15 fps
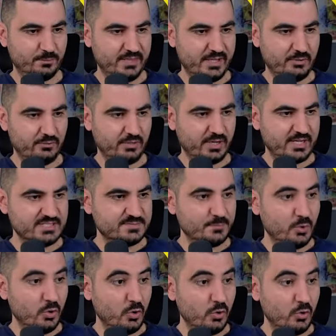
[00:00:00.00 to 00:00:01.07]
there on.
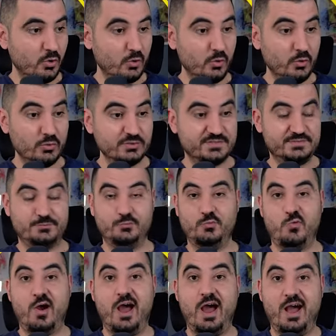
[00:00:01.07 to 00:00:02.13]
Rasmus!
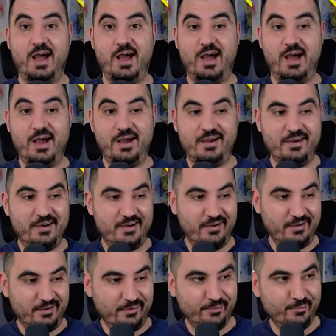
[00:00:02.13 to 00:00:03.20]
Wow!